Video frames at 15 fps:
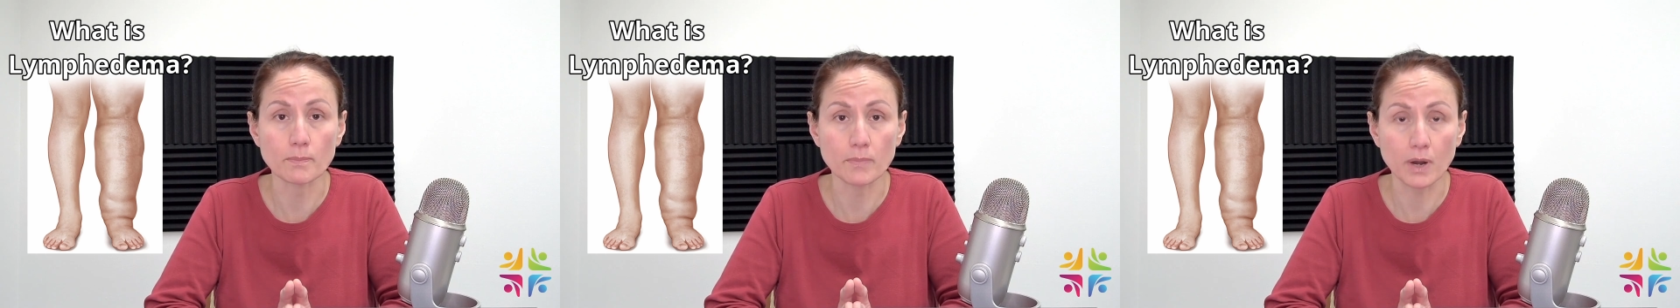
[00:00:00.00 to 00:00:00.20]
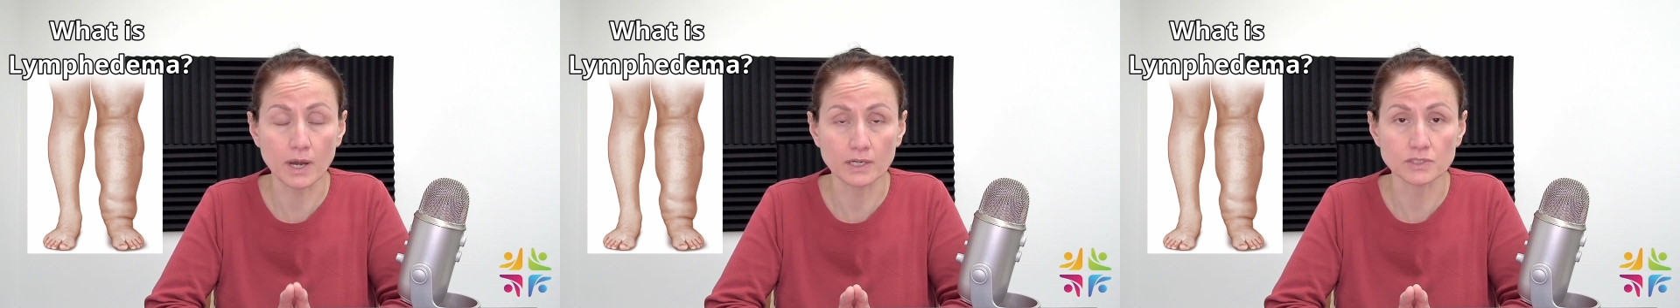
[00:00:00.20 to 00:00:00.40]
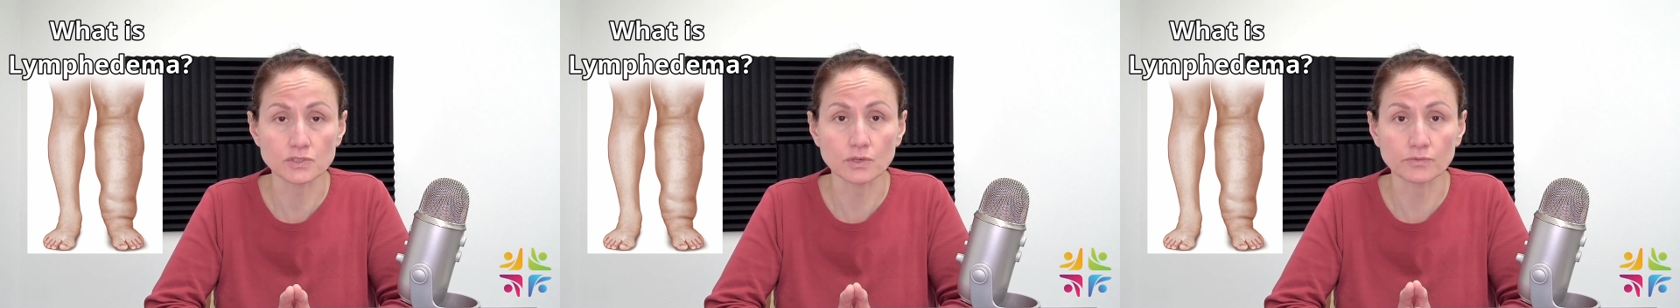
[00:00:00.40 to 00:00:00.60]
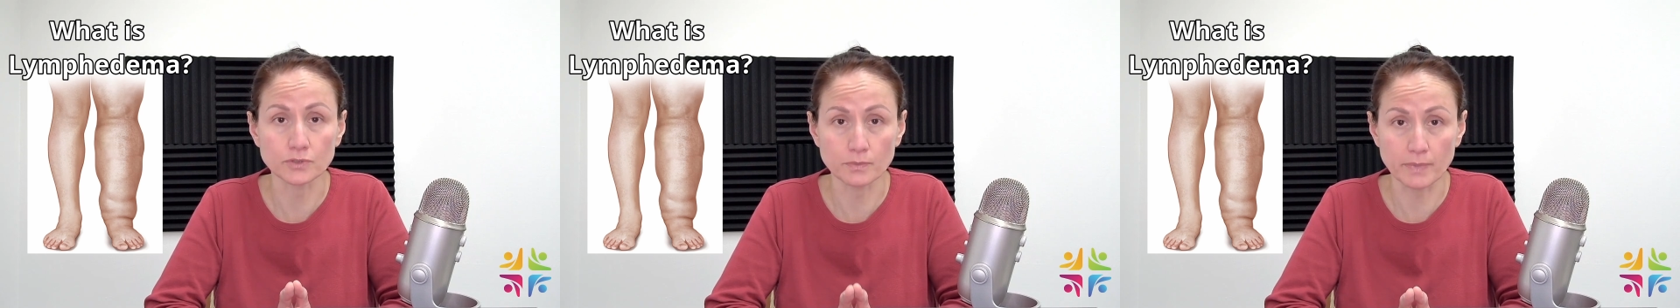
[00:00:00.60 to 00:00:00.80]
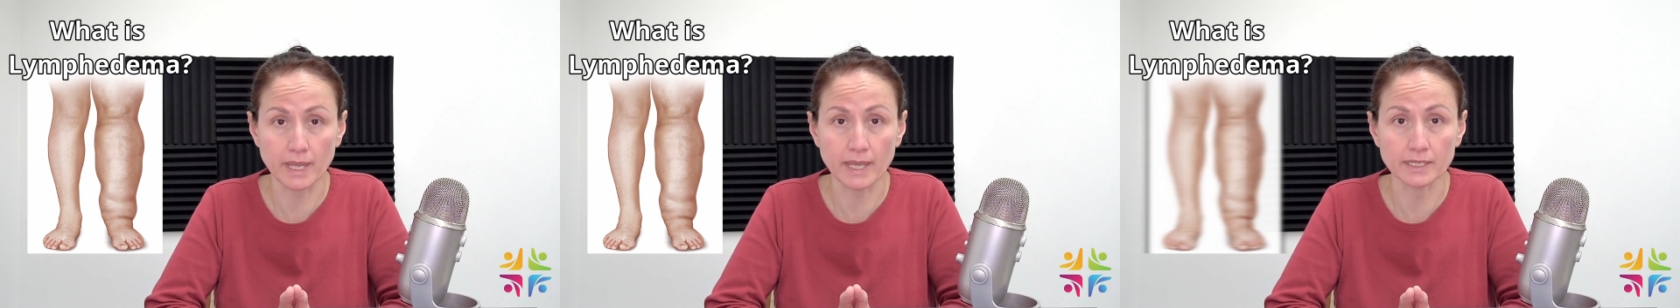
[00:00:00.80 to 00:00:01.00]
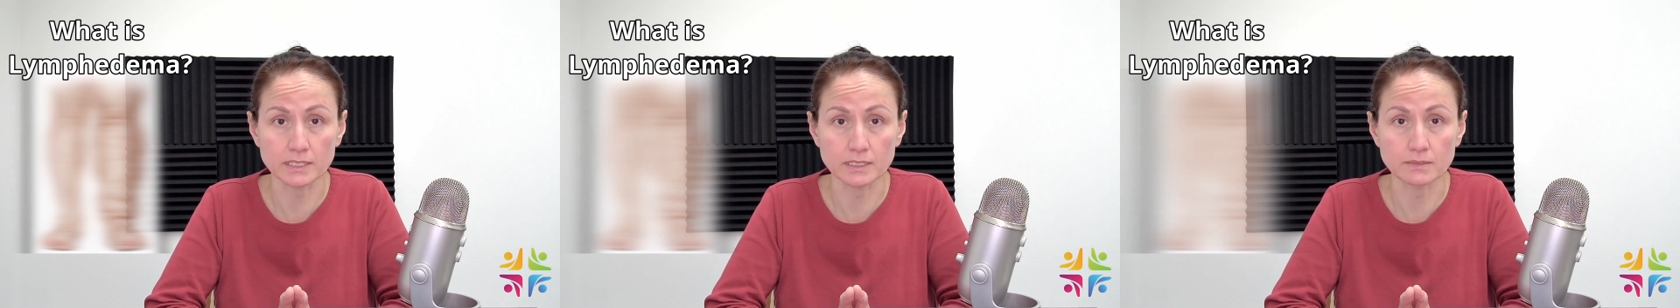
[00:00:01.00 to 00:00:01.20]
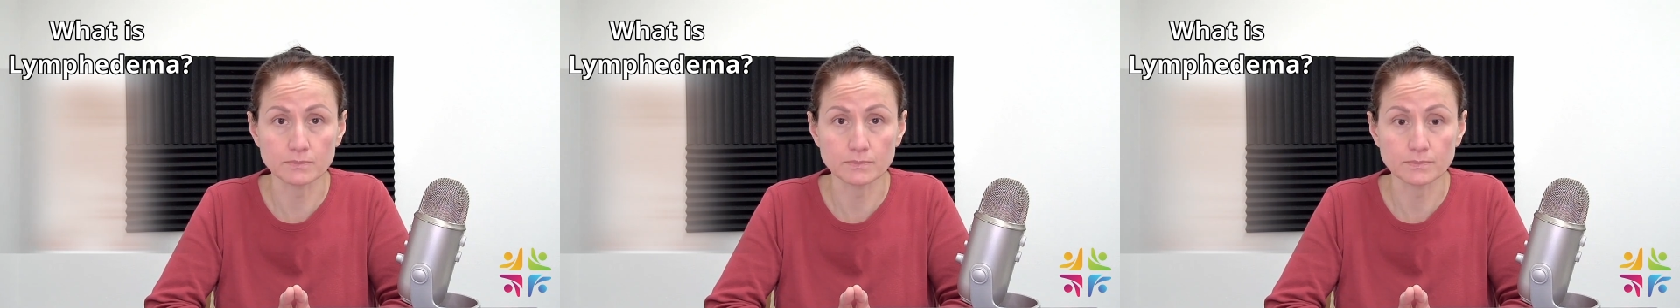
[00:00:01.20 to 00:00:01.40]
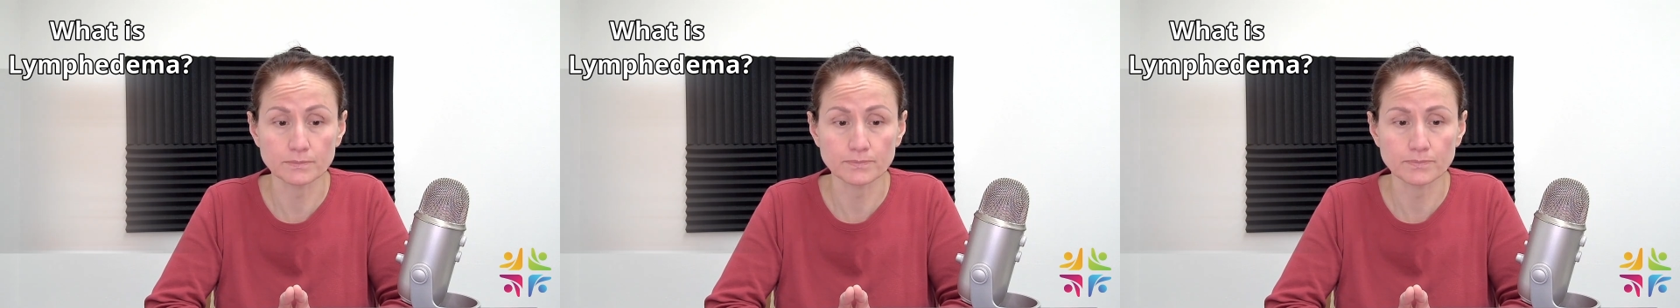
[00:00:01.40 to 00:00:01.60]
parts of your body.
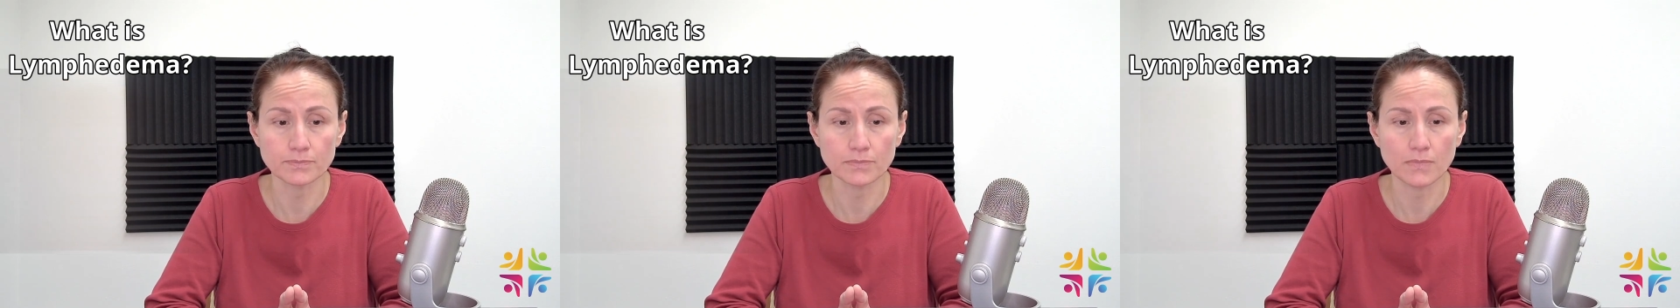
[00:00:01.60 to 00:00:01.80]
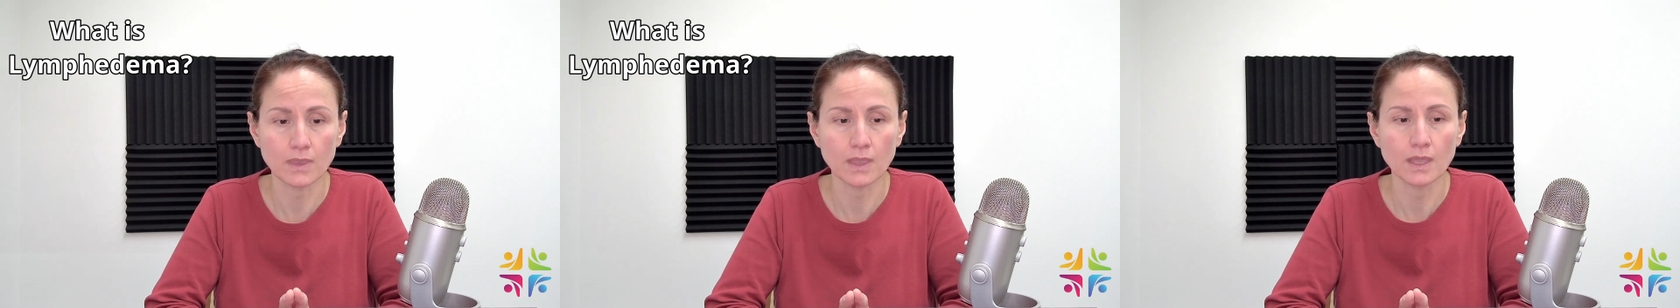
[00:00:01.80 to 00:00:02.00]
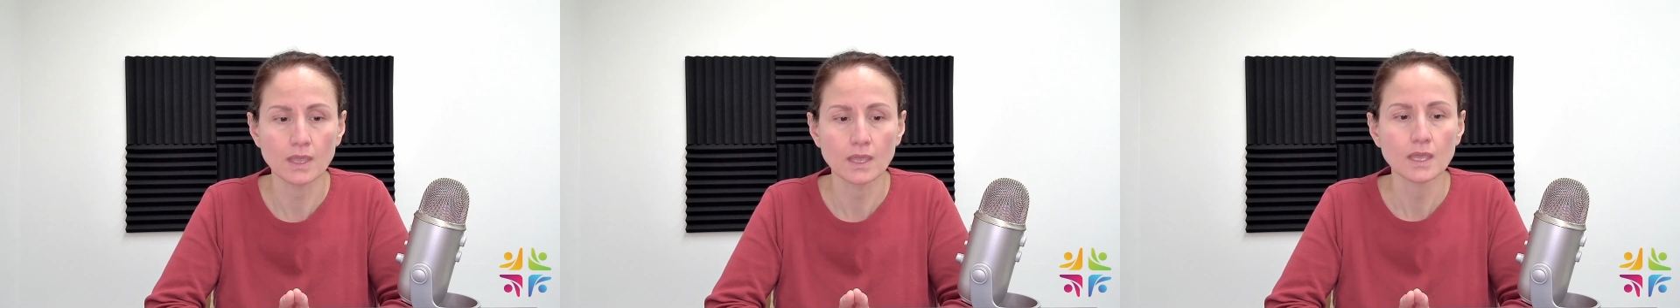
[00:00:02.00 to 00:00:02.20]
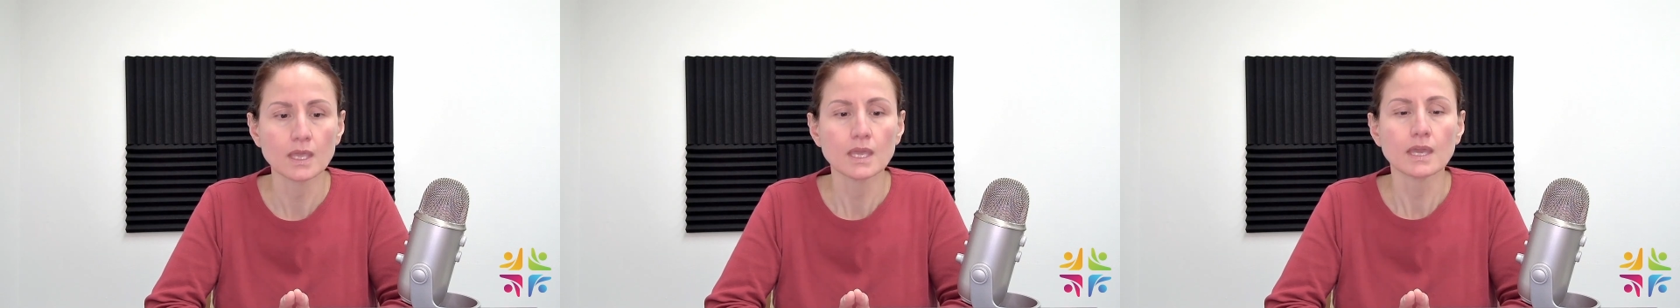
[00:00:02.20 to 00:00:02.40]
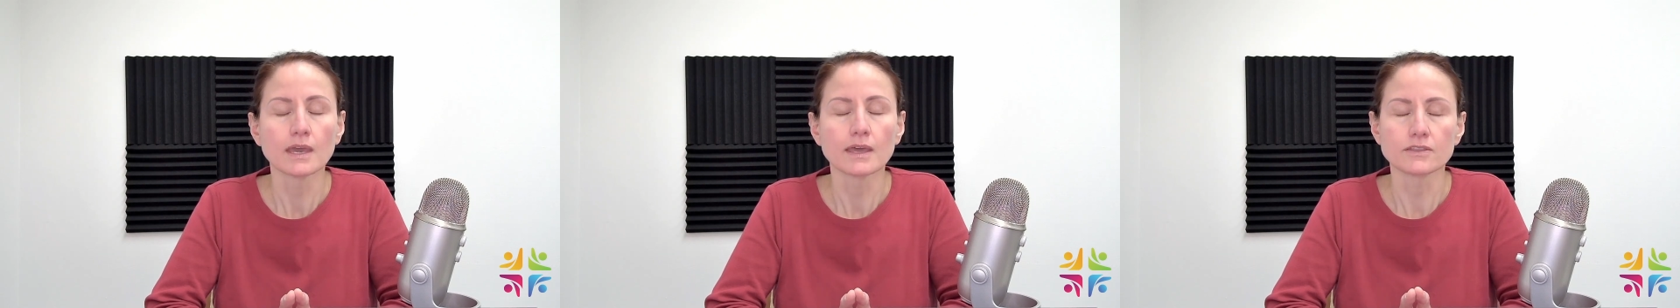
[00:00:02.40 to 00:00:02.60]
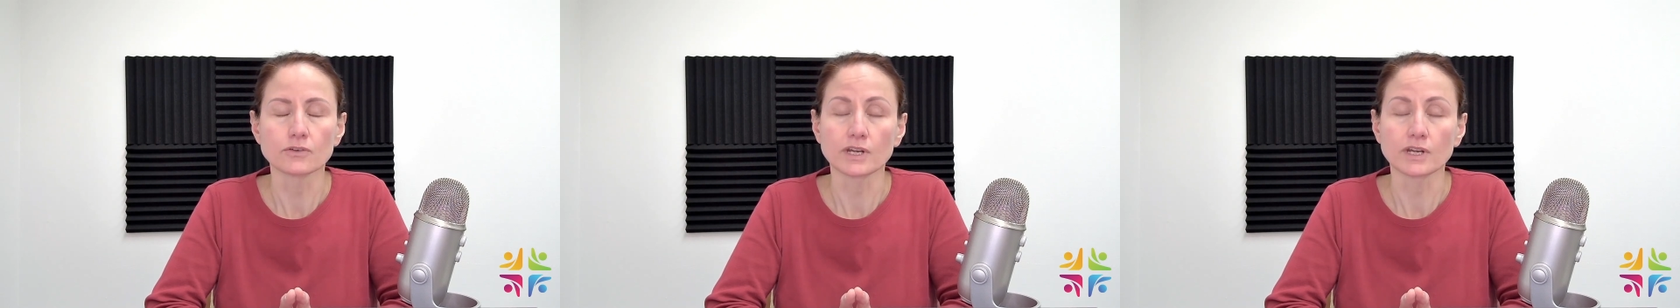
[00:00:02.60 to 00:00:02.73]
There